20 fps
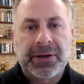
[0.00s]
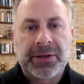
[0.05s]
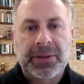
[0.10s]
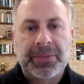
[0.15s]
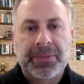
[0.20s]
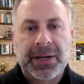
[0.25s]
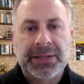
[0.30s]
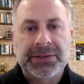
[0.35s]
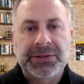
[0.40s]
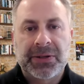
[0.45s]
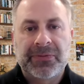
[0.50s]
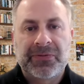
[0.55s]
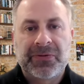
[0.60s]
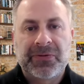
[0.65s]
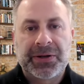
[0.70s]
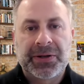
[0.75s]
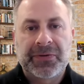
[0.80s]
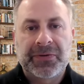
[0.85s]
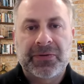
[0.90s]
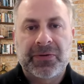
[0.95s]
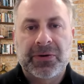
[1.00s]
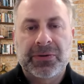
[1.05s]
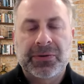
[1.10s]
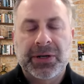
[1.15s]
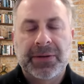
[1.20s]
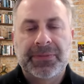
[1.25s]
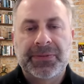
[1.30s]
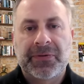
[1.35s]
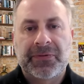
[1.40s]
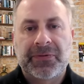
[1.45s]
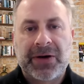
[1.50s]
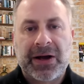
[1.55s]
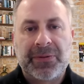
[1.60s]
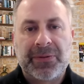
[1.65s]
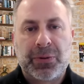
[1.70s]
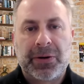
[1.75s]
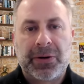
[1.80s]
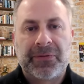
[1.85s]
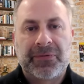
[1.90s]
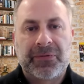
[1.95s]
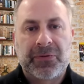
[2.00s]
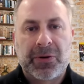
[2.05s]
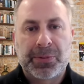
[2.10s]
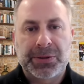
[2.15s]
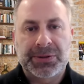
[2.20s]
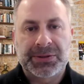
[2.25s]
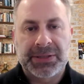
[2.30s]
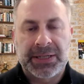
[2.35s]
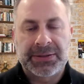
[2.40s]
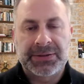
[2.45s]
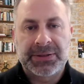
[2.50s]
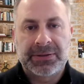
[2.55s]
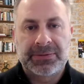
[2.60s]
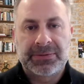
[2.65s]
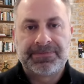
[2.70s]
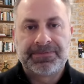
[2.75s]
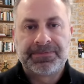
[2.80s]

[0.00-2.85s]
on the Bank Term Funding Program to 5.4%,